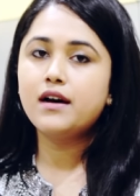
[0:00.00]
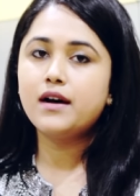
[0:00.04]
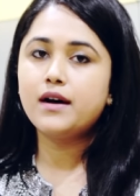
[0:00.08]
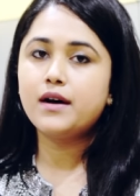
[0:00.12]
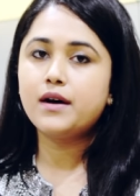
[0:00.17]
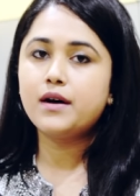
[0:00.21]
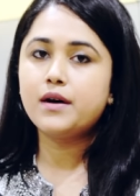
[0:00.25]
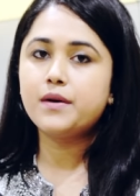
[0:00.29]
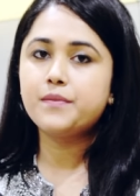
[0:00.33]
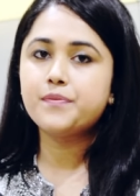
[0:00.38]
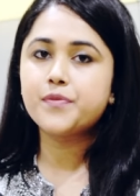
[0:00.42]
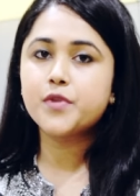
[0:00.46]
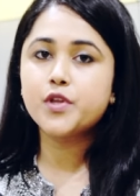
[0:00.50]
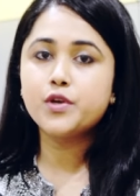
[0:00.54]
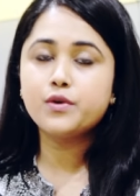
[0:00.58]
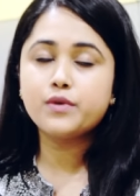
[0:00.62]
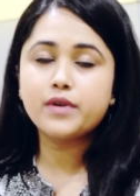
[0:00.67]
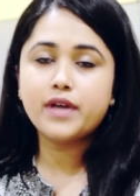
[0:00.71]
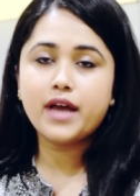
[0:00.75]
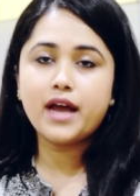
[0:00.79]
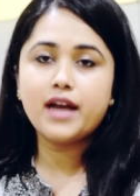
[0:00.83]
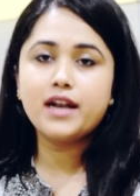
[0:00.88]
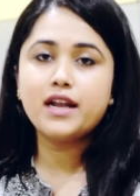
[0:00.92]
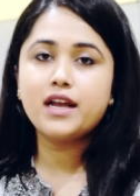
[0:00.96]
Um, you
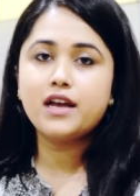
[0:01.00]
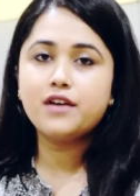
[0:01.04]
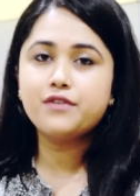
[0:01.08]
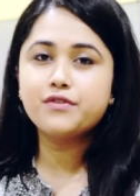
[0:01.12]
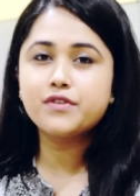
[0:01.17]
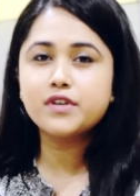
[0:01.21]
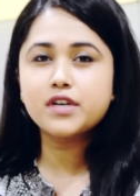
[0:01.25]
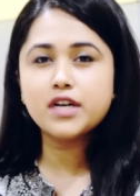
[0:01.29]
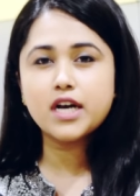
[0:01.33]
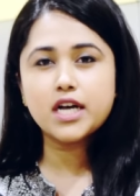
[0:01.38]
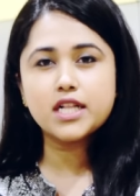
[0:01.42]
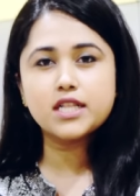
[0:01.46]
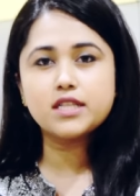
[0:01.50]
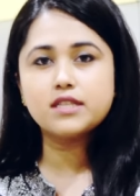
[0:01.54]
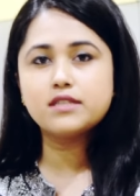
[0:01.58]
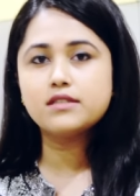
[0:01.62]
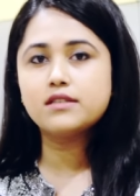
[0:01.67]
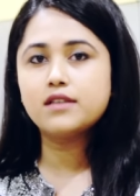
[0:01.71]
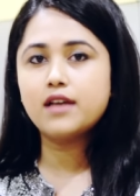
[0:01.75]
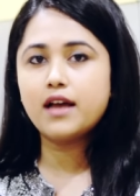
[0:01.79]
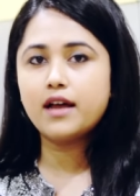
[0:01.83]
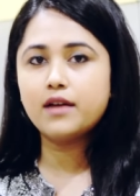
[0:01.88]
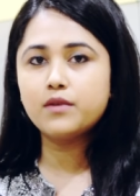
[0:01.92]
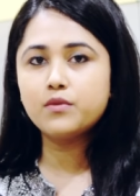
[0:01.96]
can have
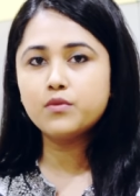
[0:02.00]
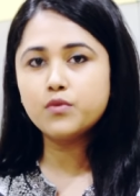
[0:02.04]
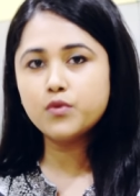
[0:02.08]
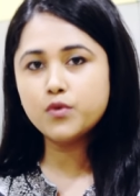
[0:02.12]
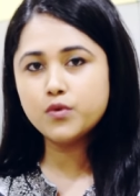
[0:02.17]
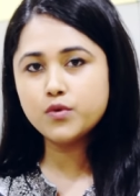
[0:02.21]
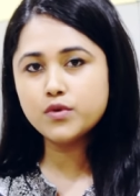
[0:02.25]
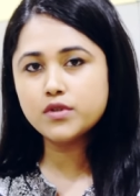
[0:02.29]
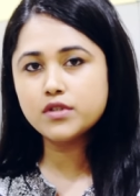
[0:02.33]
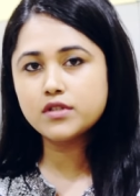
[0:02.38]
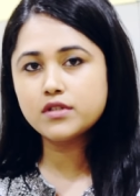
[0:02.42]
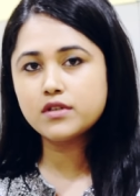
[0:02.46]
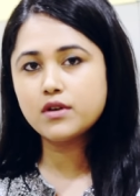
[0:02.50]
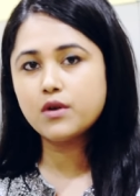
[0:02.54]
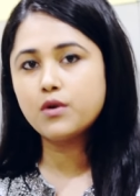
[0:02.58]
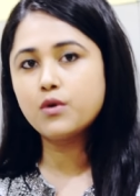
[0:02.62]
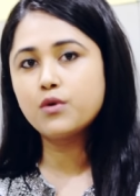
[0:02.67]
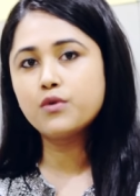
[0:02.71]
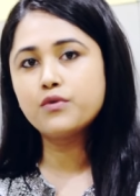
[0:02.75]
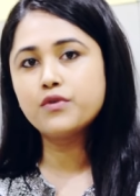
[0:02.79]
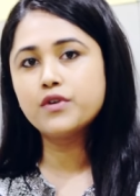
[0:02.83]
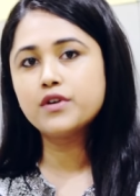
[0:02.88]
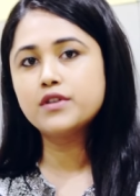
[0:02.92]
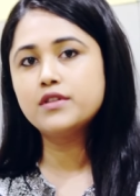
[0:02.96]
cuts and wounds
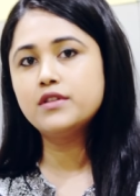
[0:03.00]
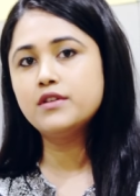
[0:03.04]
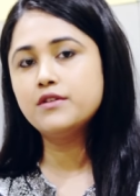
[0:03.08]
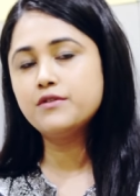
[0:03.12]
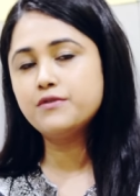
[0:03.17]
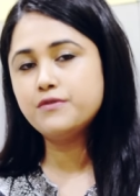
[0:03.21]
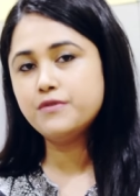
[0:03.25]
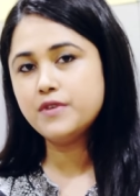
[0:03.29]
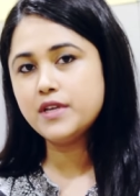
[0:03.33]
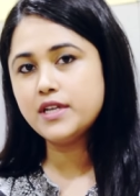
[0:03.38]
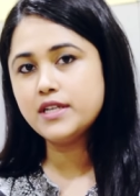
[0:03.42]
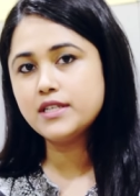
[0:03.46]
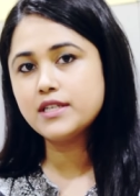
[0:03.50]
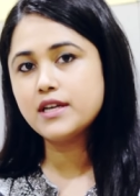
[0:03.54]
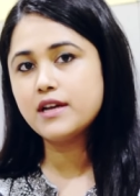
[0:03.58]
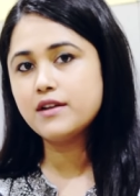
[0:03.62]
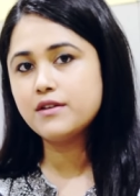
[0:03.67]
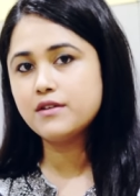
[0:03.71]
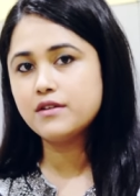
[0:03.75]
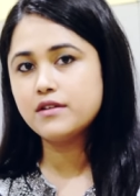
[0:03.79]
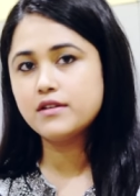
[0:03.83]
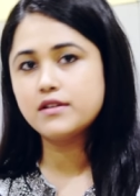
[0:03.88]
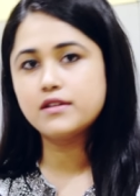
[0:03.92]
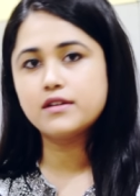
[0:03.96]
over the feet
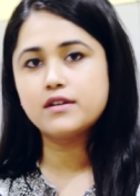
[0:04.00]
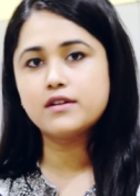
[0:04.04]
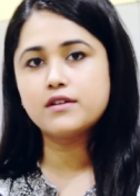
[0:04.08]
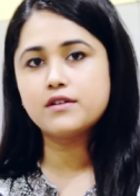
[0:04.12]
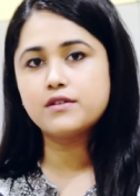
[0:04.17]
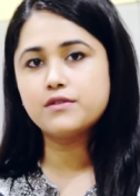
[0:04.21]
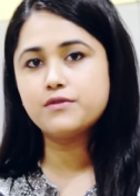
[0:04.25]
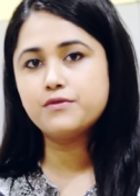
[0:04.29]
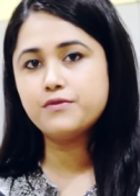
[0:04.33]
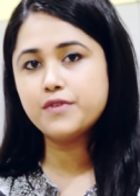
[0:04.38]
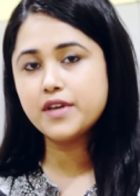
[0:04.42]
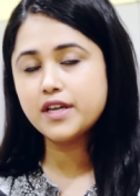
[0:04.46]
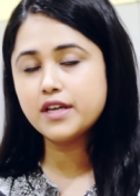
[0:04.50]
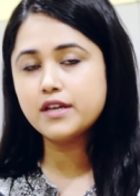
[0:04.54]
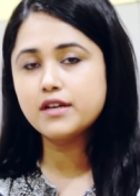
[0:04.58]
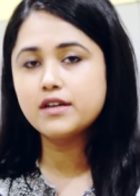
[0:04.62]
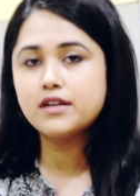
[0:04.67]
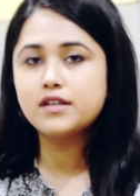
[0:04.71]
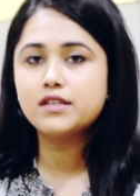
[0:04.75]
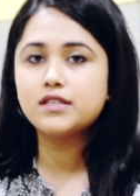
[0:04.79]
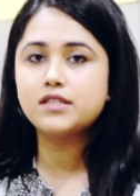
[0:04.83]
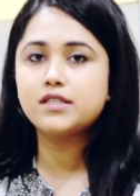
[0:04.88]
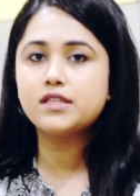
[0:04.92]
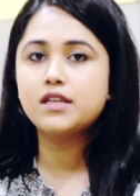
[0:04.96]
and uh,
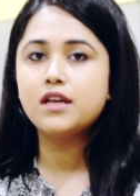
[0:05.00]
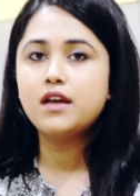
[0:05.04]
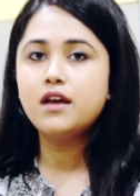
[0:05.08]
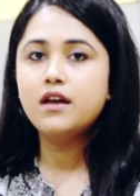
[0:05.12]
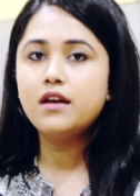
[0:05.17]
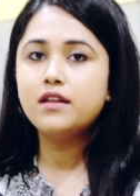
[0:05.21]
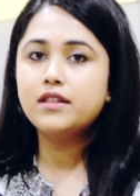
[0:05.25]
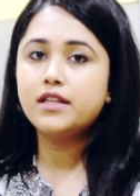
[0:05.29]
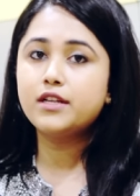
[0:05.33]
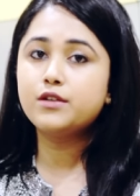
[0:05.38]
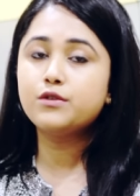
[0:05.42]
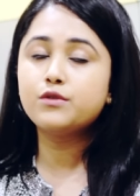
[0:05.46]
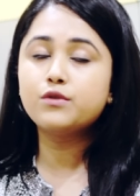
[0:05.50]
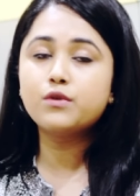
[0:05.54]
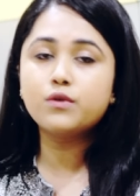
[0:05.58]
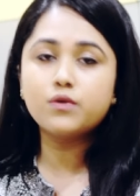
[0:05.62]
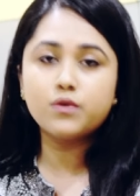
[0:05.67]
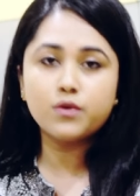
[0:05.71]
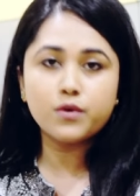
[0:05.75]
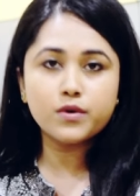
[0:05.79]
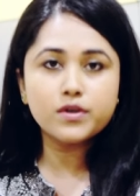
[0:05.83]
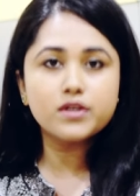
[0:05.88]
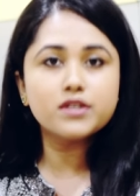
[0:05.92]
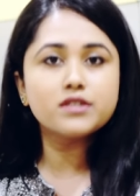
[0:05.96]
fingers that you
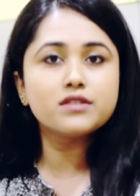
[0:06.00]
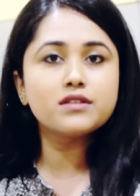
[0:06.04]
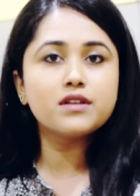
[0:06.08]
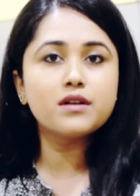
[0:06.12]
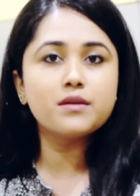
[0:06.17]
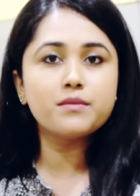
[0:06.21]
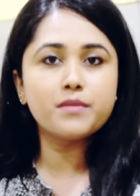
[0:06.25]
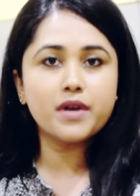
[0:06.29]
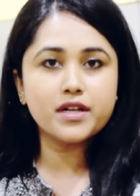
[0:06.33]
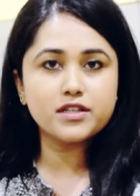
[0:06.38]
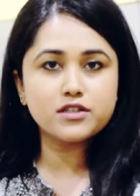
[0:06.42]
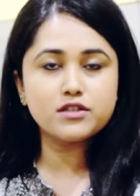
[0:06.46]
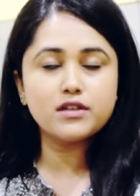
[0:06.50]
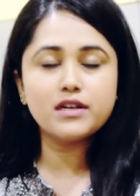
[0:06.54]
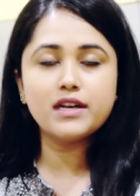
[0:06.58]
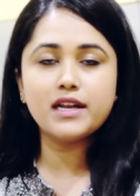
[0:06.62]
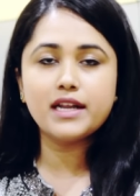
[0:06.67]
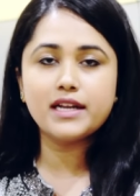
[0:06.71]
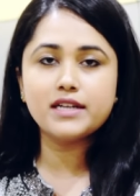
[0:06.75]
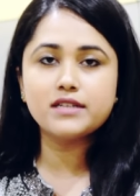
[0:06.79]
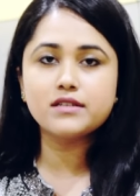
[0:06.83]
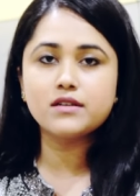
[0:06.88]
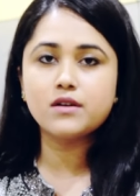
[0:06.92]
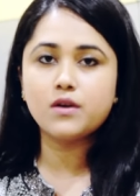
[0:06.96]
don't notice till much
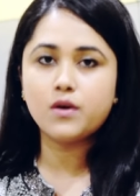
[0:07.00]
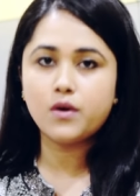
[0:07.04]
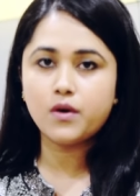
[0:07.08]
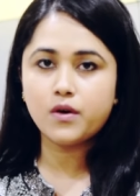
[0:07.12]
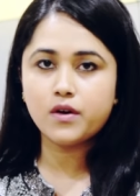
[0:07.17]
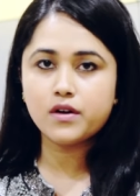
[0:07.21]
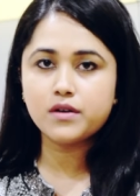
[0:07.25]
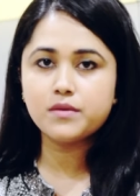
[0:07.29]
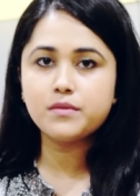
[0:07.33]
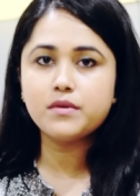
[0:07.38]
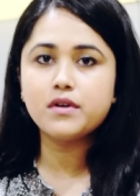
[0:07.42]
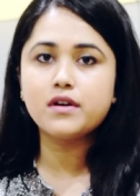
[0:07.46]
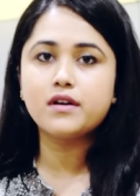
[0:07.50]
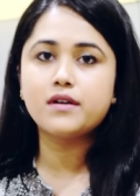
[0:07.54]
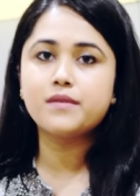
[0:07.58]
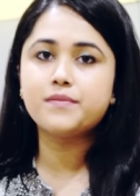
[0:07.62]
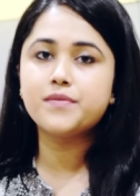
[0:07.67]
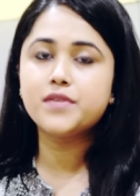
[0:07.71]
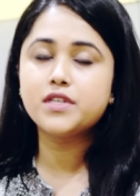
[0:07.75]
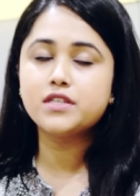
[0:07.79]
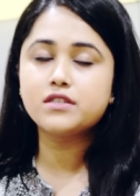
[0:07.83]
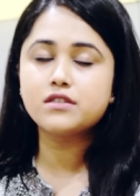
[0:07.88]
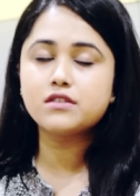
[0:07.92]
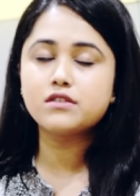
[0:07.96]
later on.
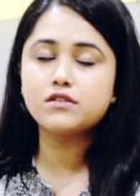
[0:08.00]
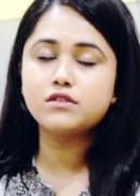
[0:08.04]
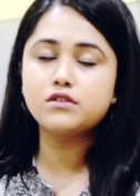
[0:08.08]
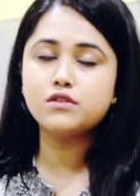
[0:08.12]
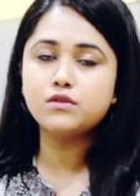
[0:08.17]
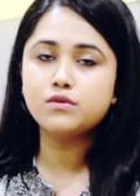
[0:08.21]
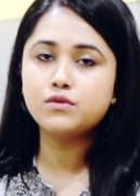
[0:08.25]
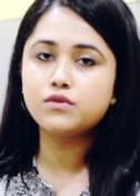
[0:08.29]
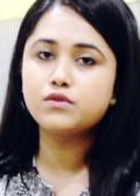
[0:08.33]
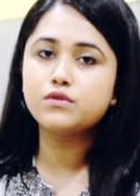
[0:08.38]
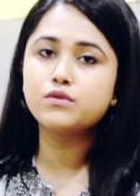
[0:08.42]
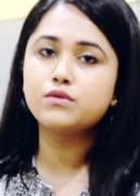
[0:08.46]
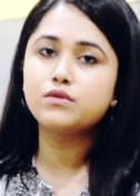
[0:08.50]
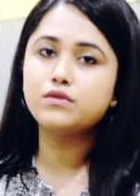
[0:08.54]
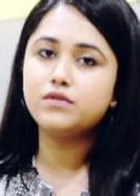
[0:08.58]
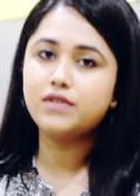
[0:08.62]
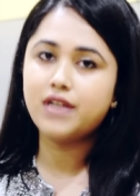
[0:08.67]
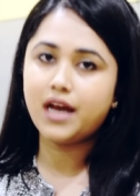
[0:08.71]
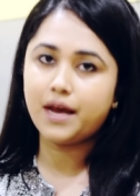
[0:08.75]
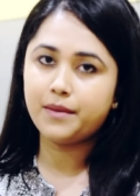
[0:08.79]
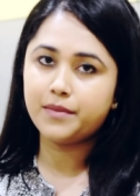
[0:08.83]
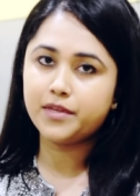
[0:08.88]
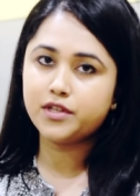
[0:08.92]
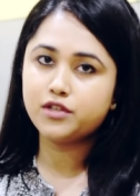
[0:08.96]
Um, this is due to
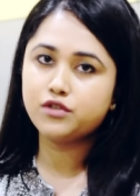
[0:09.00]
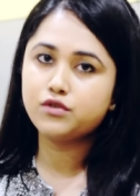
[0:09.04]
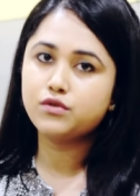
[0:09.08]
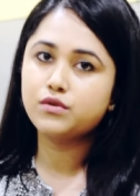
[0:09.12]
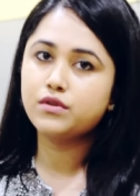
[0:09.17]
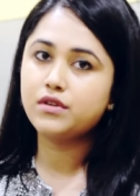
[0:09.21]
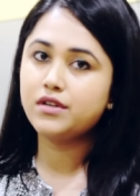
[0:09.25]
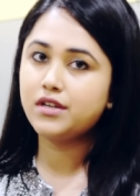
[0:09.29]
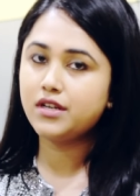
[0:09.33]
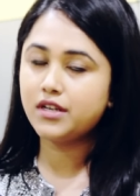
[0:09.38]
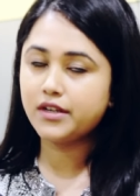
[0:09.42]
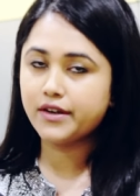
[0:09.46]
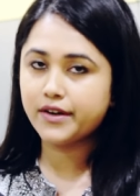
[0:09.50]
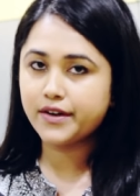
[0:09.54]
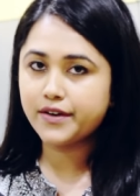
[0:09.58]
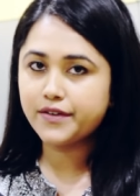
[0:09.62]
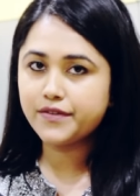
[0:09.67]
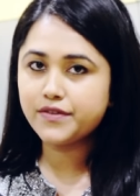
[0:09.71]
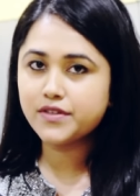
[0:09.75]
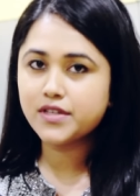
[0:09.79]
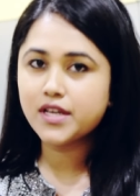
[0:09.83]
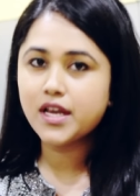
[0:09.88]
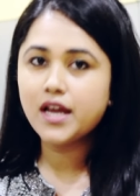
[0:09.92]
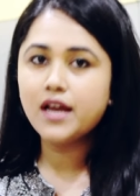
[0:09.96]
damage to the
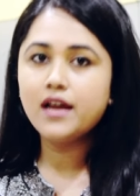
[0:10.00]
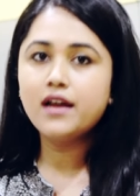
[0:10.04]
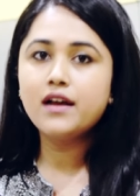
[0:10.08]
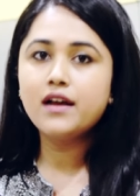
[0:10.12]
nerves.